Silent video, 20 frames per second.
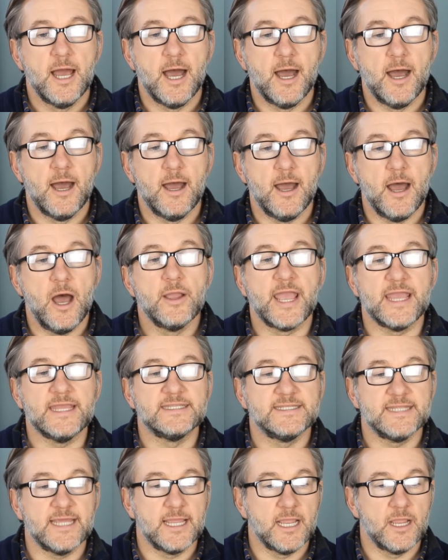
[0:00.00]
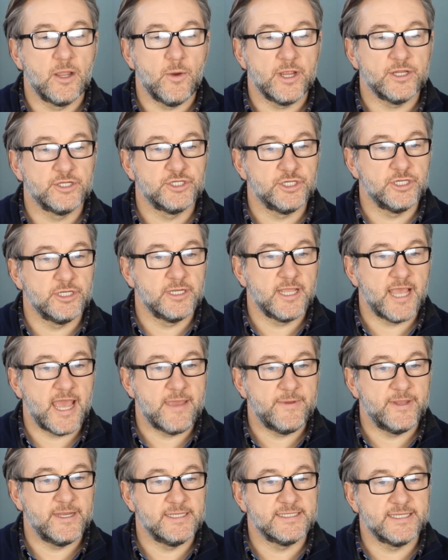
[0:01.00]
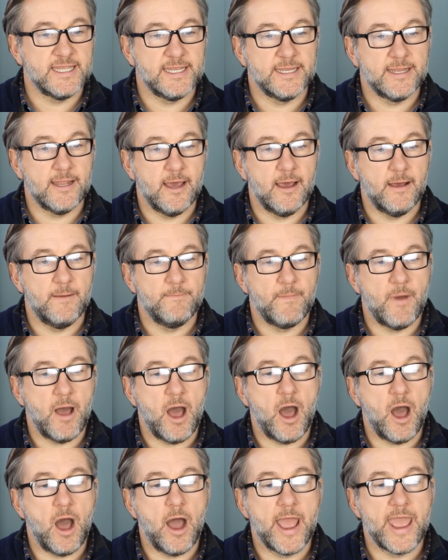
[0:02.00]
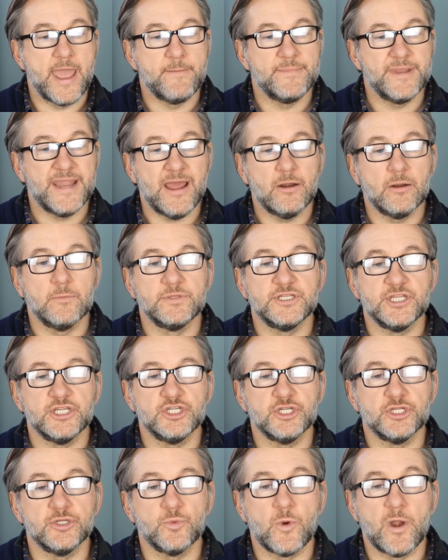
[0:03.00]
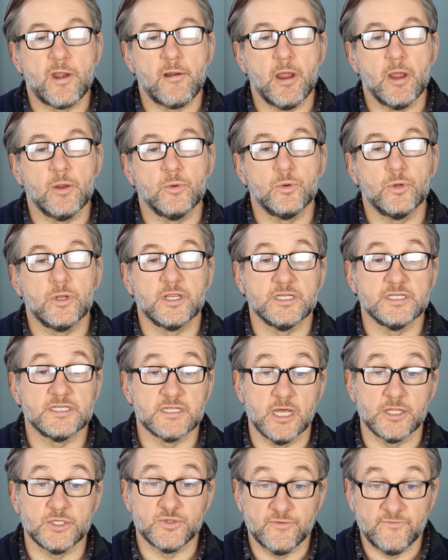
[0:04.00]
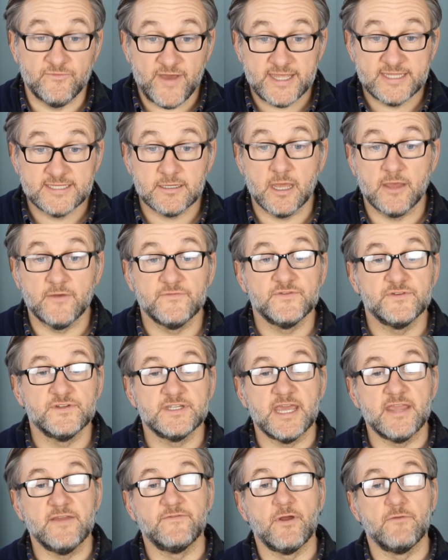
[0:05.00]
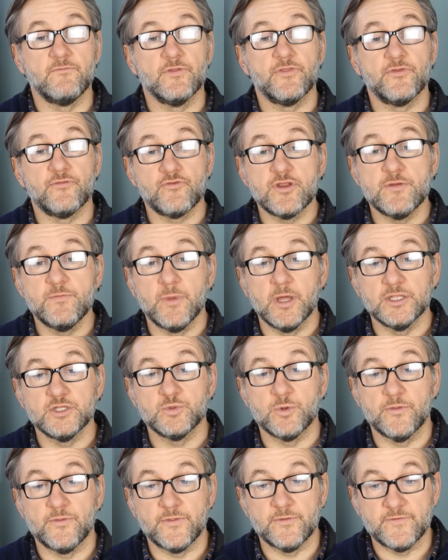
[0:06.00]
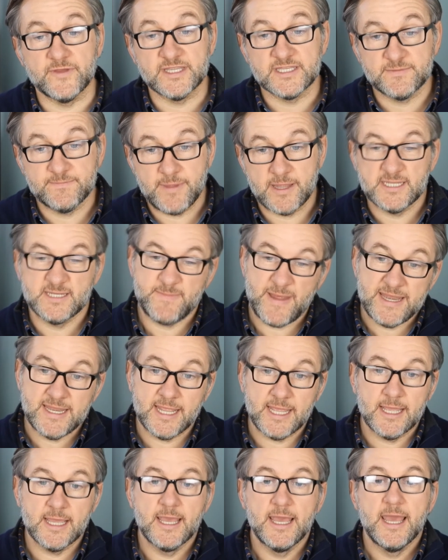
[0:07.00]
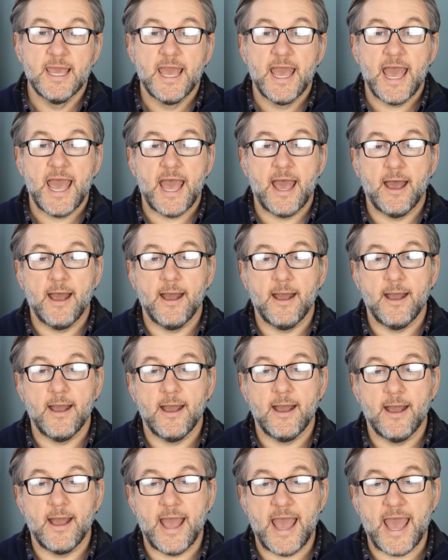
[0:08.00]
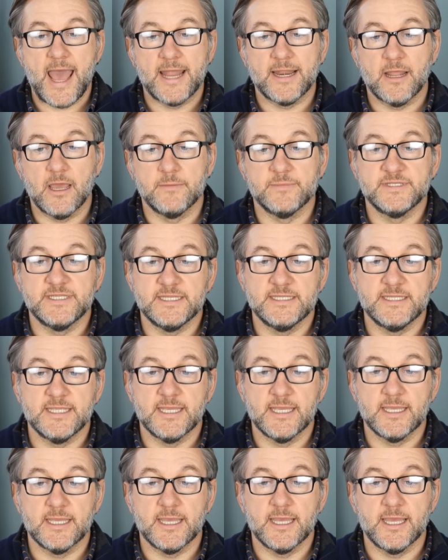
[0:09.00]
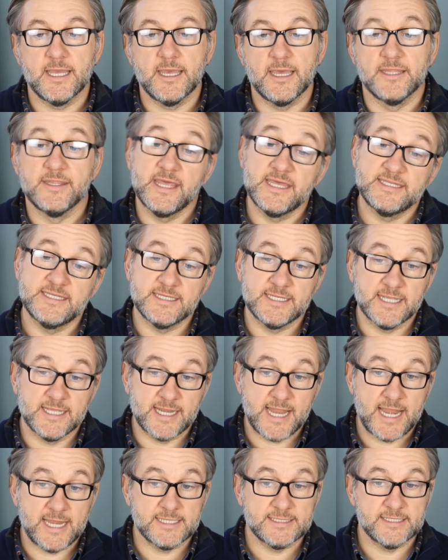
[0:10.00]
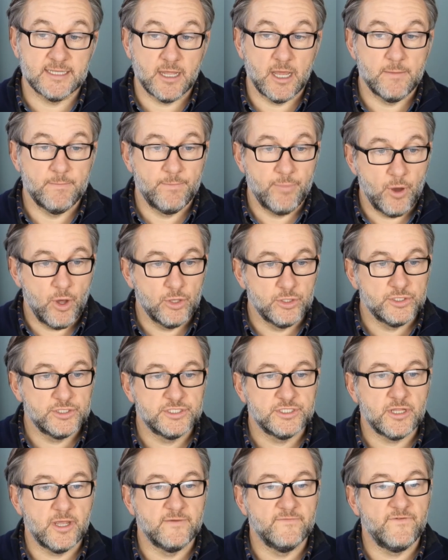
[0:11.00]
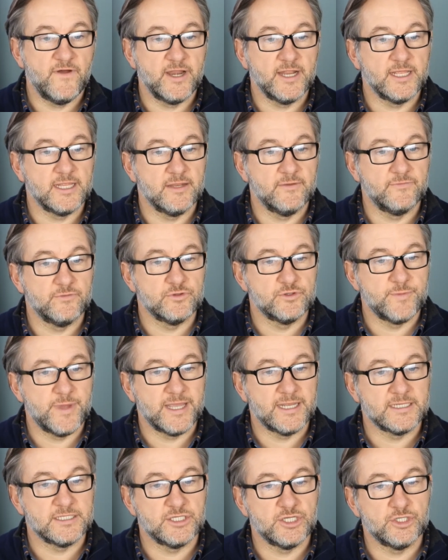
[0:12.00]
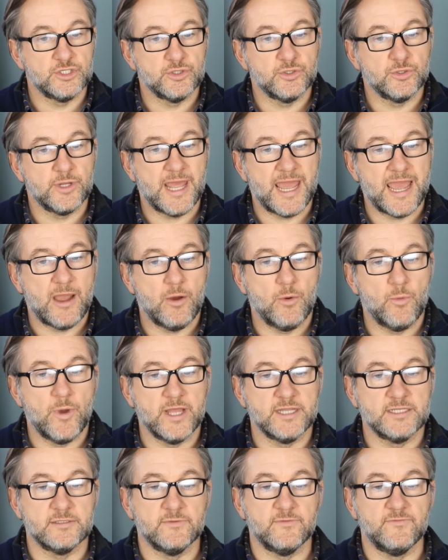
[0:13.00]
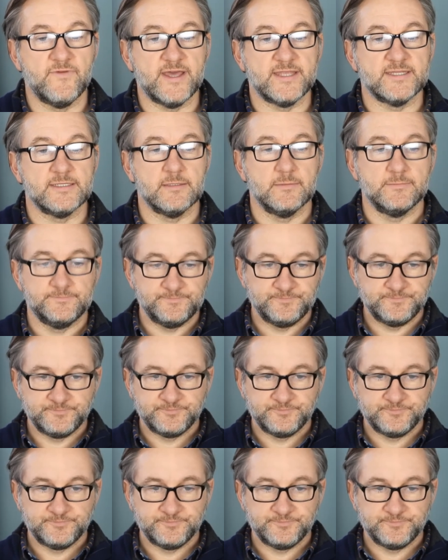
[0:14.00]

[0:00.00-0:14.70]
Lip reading: Okay, second question came in. He said, I am now in a position where I can start to invest. I've saved over 3 months worth of spending, and they're sitting in NSNI bonds. I'm finding it difficult to make a decision on how and where to invest.